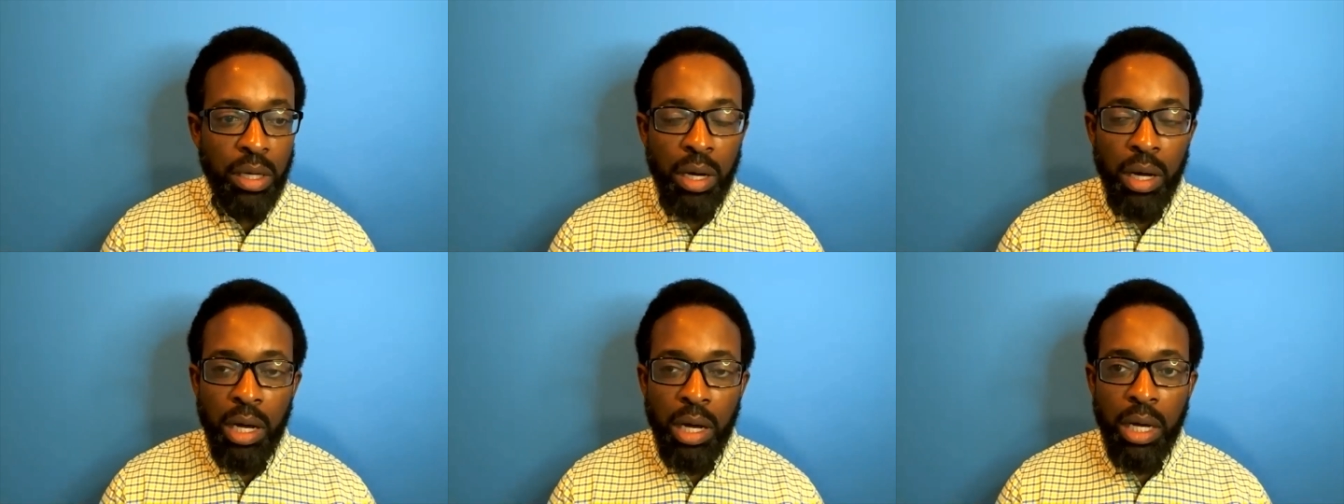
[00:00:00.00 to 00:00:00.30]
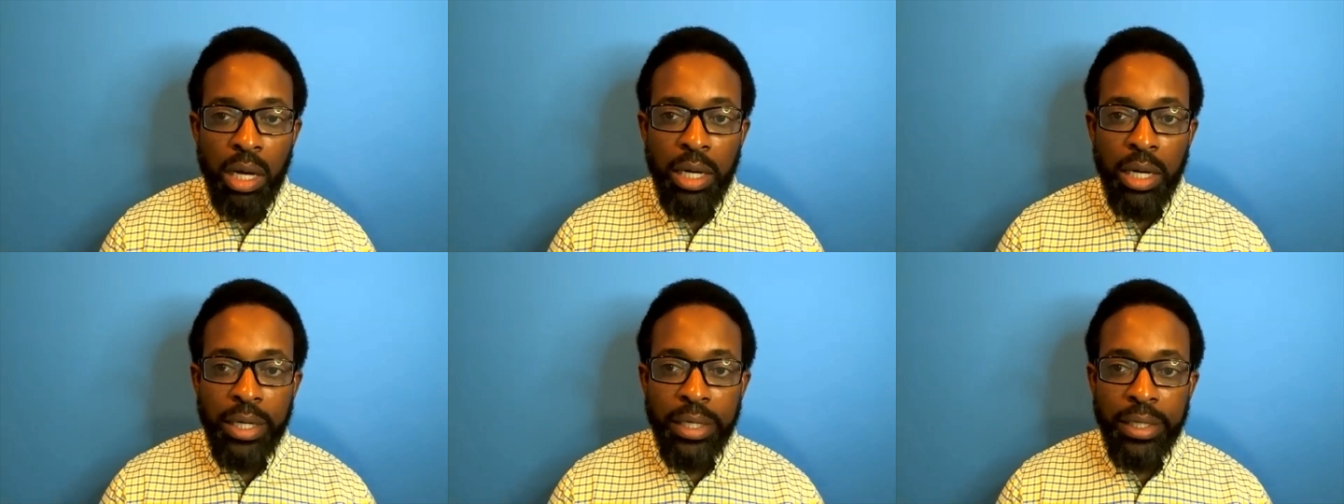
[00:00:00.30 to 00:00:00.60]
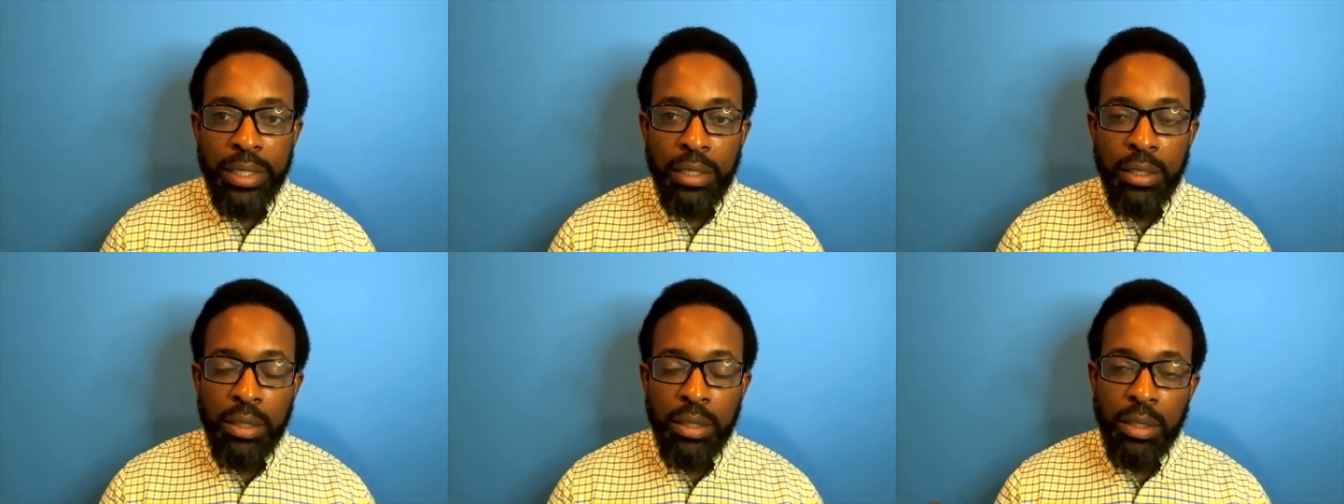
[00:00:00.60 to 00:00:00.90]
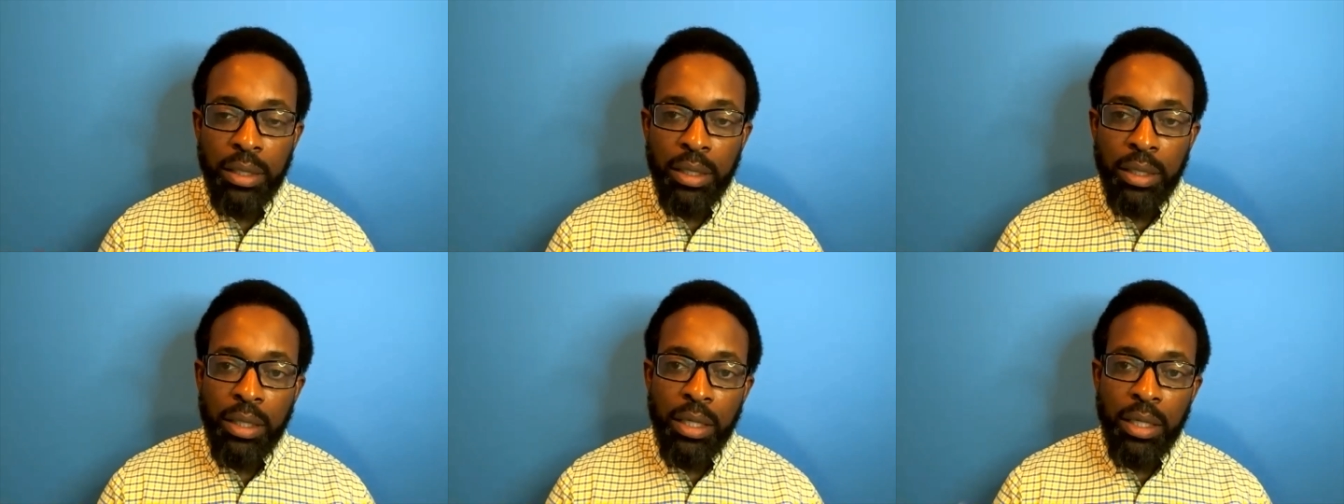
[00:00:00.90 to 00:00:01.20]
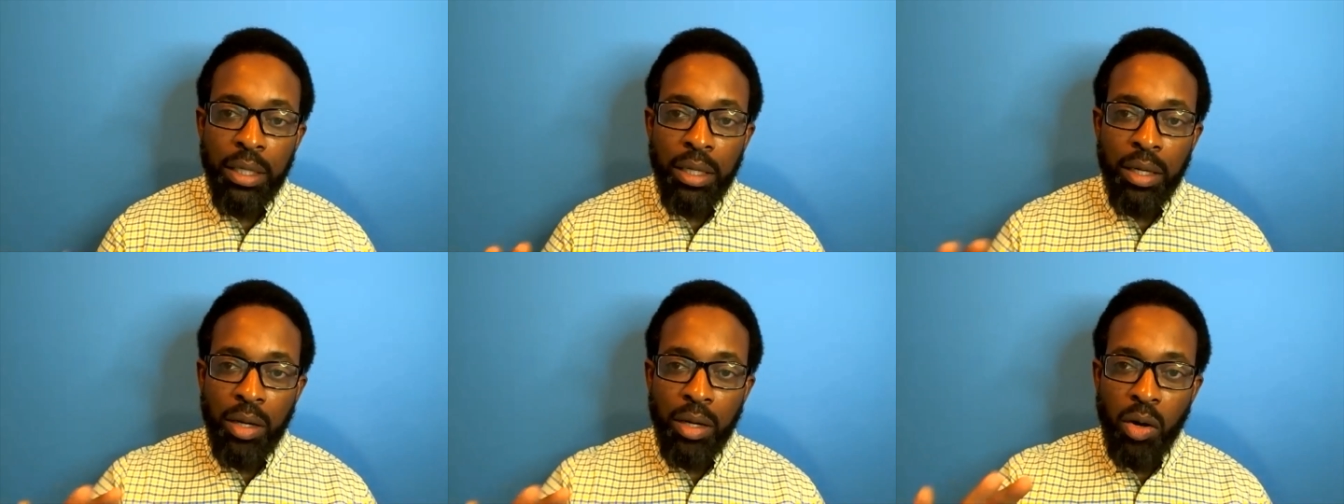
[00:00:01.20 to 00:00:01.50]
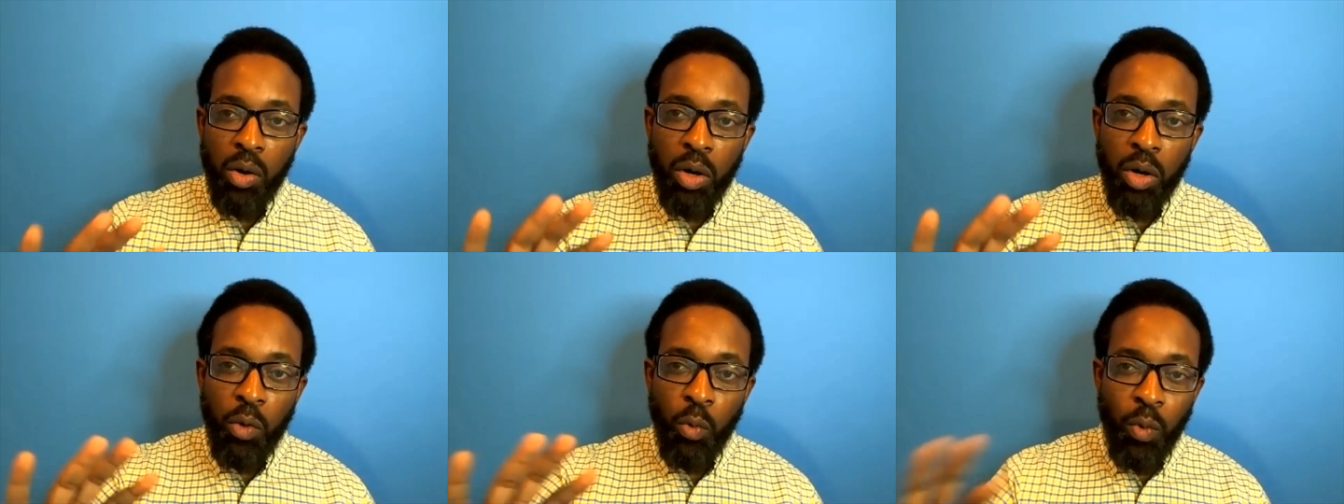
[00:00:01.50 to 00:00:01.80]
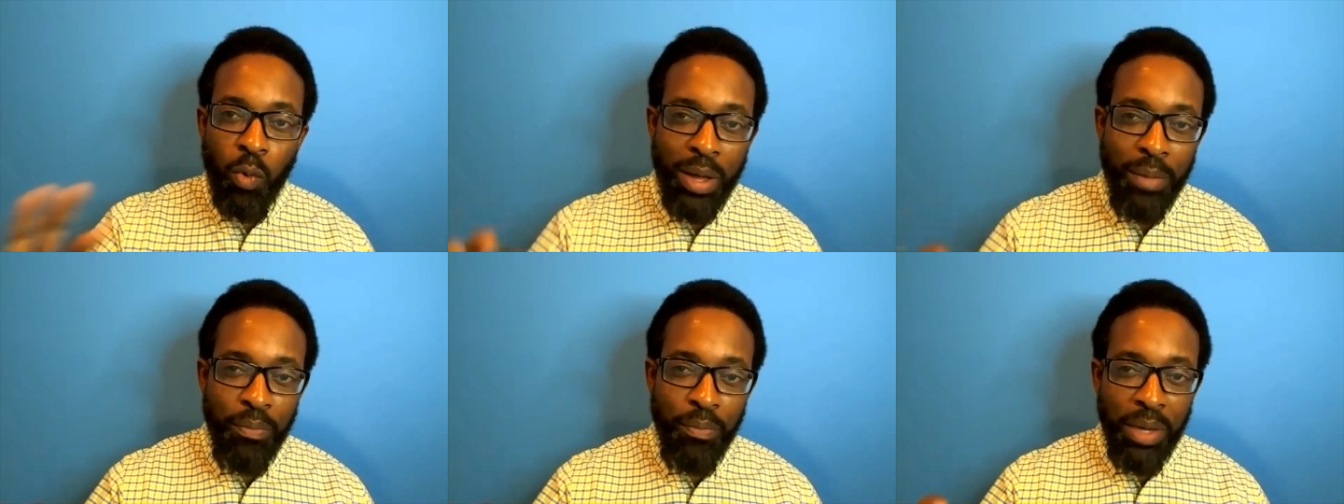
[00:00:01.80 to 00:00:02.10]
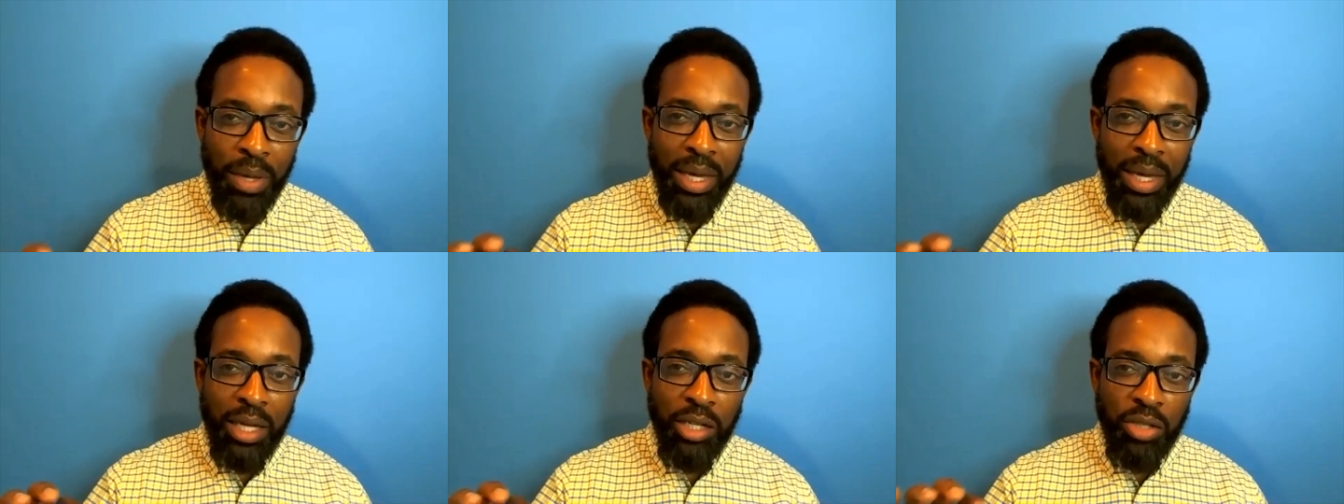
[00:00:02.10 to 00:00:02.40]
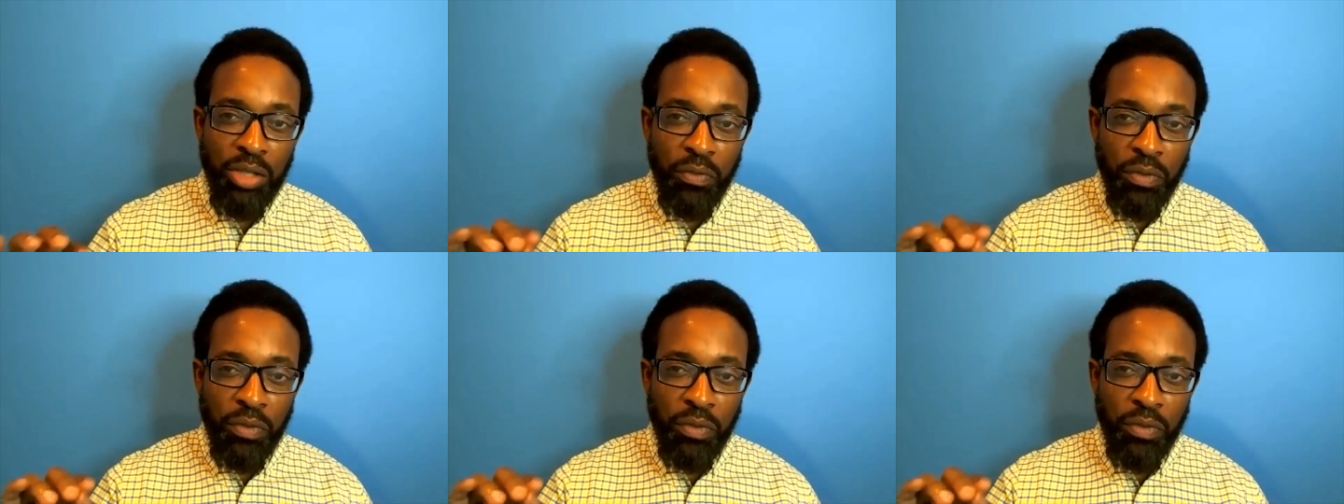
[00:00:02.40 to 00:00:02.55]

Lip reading: on our webpage.